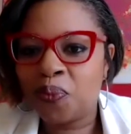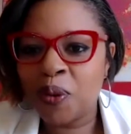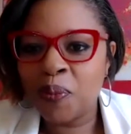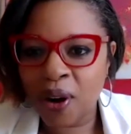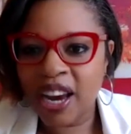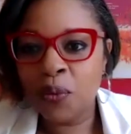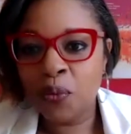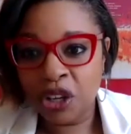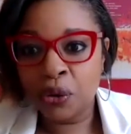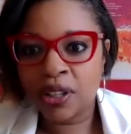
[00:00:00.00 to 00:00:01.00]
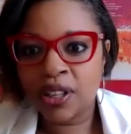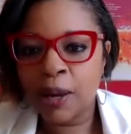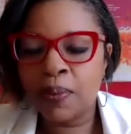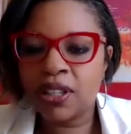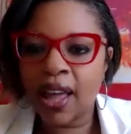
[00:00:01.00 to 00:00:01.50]
brain when you
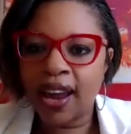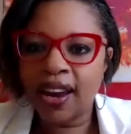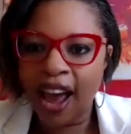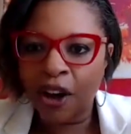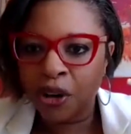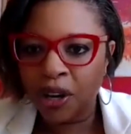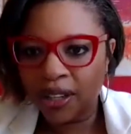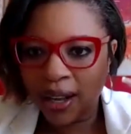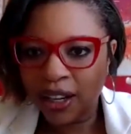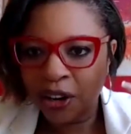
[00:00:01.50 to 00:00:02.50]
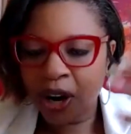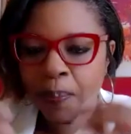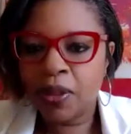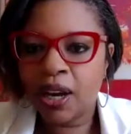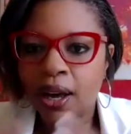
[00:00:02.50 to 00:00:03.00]
sleep, is that now you get to clear
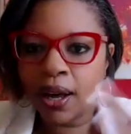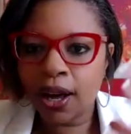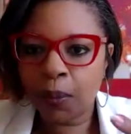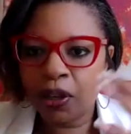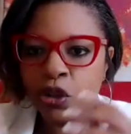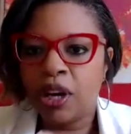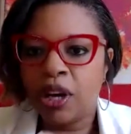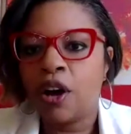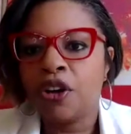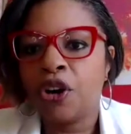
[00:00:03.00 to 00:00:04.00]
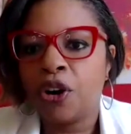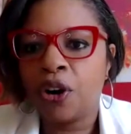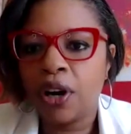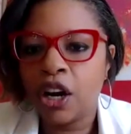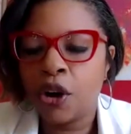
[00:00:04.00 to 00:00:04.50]
up the gunk between all
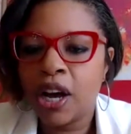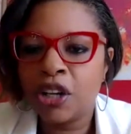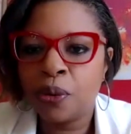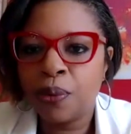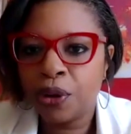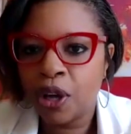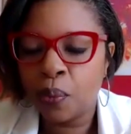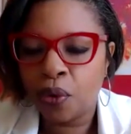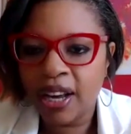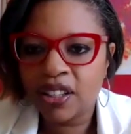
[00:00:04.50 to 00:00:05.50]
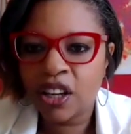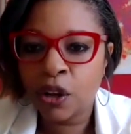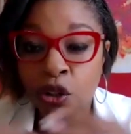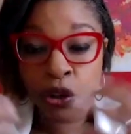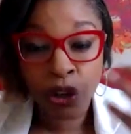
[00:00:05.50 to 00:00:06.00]
your 100 billion brain
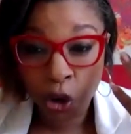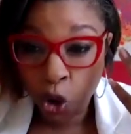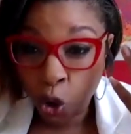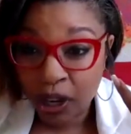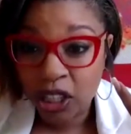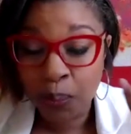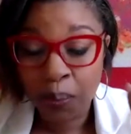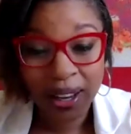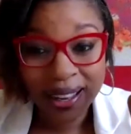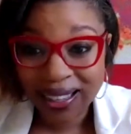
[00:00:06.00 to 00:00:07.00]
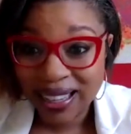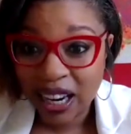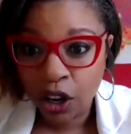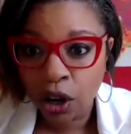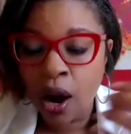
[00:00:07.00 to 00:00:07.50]
cells, so you're crisp and
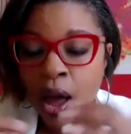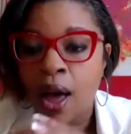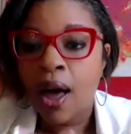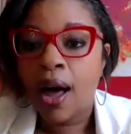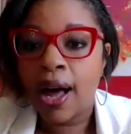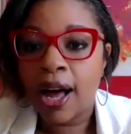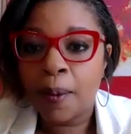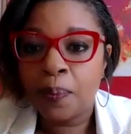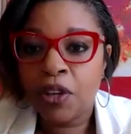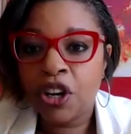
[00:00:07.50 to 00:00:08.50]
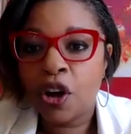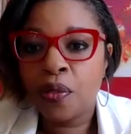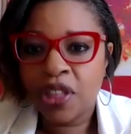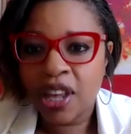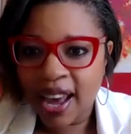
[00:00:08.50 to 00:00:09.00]
clear
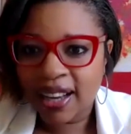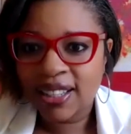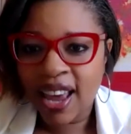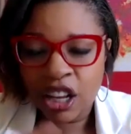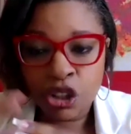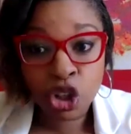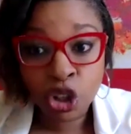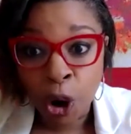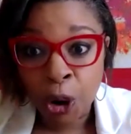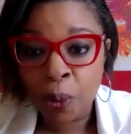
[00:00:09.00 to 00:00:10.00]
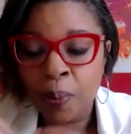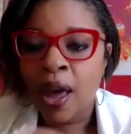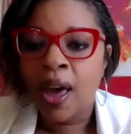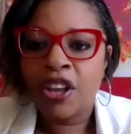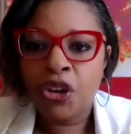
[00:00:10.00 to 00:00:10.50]
the next day and sharp,
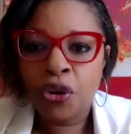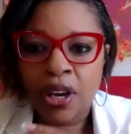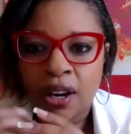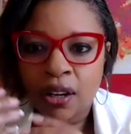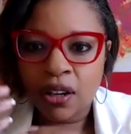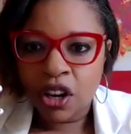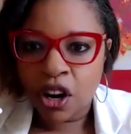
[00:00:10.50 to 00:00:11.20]
and you can